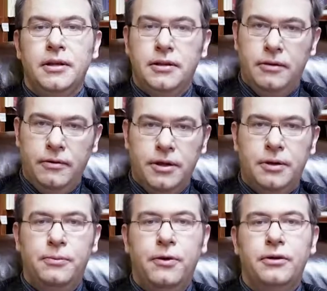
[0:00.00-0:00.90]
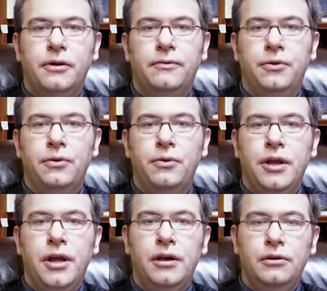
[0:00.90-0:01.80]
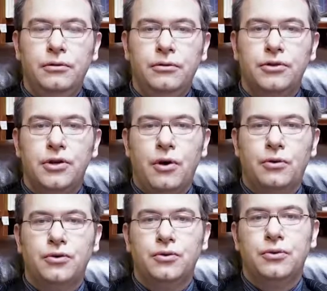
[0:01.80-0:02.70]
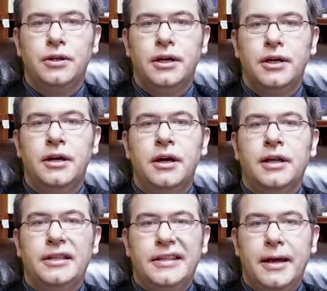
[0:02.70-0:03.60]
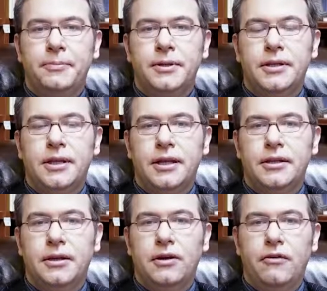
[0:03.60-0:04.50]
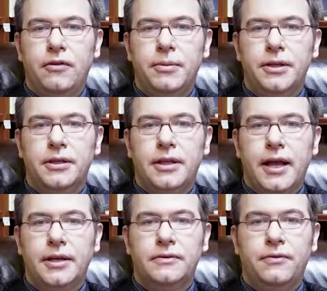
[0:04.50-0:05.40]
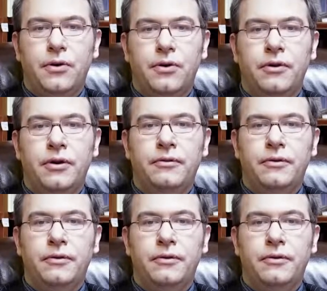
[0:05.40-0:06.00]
the broader view includes also the debt that the government takes for